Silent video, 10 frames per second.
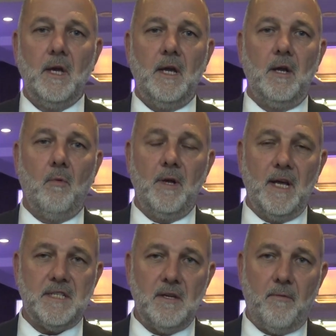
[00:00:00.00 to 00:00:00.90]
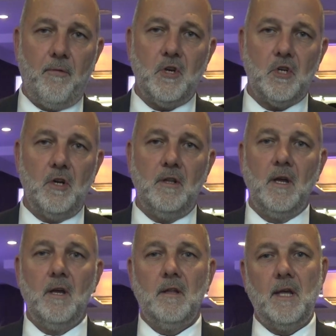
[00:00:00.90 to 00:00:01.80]
in a way that's efficient,
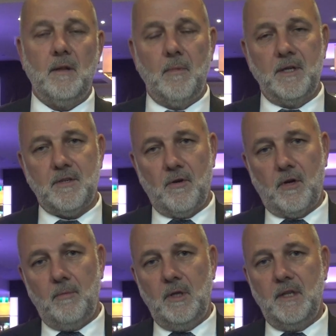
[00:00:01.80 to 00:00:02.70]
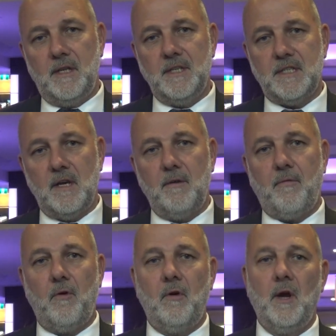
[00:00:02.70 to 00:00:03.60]
that makes our communities
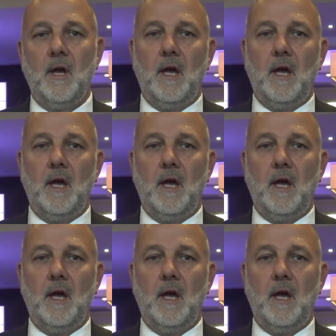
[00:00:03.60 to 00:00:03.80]
safer,